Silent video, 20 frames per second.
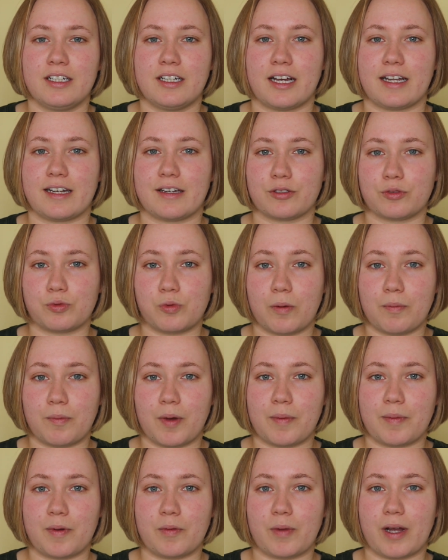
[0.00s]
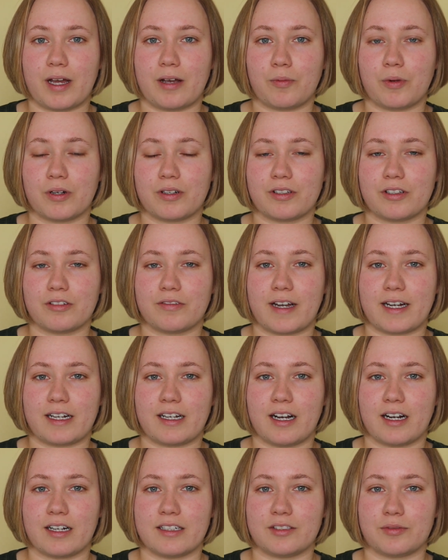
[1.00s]
And there was one moment where one of the red
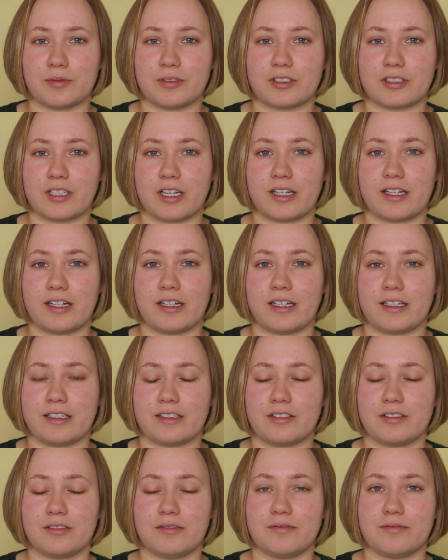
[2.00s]
kites was circling